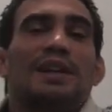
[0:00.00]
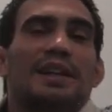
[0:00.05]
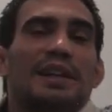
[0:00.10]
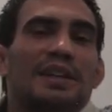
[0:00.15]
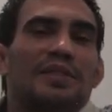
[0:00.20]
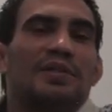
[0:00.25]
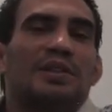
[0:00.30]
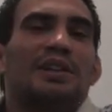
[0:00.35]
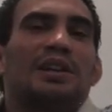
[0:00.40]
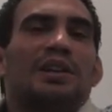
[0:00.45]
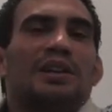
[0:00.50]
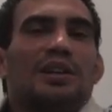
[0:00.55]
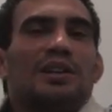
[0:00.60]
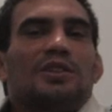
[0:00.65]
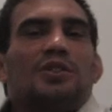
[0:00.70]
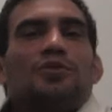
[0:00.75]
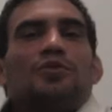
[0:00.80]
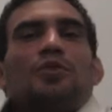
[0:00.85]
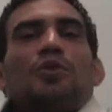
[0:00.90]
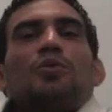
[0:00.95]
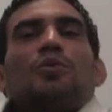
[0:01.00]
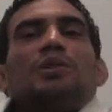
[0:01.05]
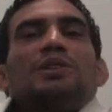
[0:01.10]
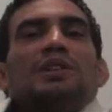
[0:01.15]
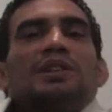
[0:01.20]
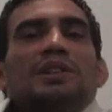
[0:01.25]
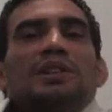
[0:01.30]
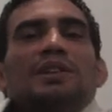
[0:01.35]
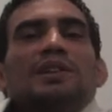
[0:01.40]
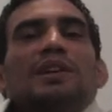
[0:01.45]
live in the country for
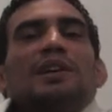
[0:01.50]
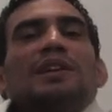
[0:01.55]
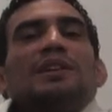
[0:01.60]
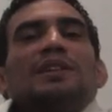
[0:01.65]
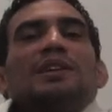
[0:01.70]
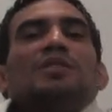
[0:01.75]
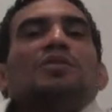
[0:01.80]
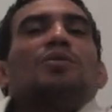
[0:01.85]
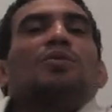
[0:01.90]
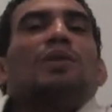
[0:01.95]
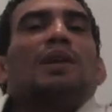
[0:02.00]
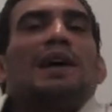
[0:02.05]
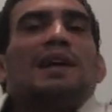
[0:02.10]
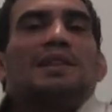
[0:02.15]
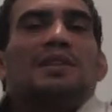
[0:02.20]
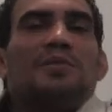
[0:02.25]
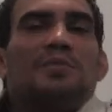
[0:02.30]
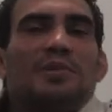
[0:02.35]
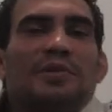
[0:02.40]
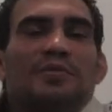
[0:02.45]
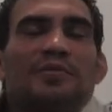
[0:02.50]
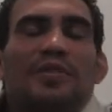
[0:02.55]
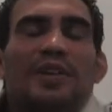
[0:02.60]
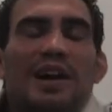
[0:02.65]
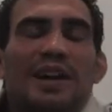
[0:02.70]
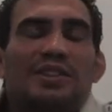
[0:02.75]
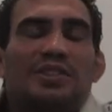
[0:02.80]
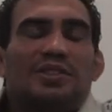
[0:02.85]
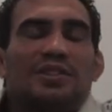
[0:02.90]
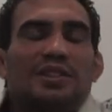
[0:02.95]
one year and they don't let me
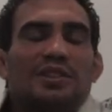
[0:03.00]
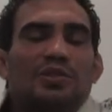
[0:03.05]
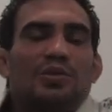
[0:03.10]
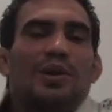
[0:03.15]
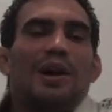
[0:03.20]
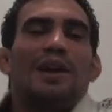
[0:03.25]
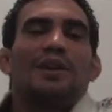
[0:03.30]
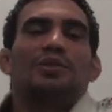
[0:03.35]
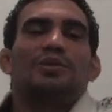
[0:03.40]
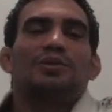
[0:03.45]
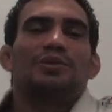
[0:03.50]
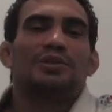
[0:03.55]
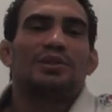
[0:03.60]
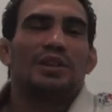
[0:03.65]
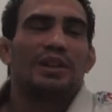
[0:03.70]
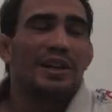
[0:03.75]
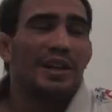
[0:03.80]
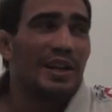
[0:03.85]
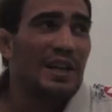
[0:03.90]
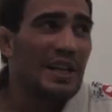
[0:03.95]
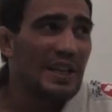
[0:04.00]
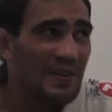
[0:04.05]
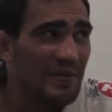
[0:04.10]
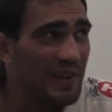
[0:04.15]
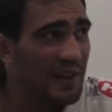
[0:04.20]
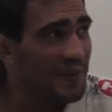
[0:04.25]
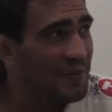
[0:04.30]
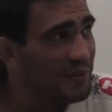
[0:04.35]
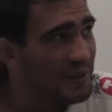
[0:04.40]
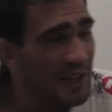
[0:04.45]
fight the trials.
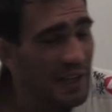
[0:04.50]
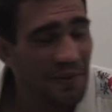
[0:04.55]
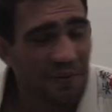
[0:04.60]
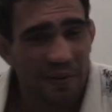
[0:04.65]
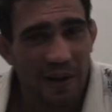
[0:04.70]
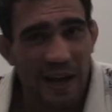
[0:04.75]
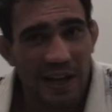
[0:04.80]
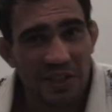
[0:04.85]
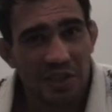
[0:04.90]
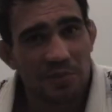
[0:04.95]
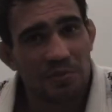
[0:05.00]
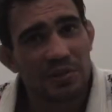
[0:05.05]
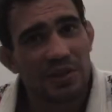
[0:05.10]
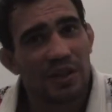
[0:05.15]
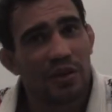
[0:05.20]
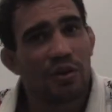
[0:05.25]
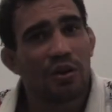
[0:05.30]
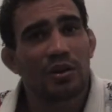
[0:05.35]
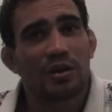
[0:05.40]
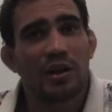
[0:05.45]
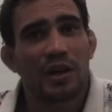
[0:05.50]
Even if they invite me, you know,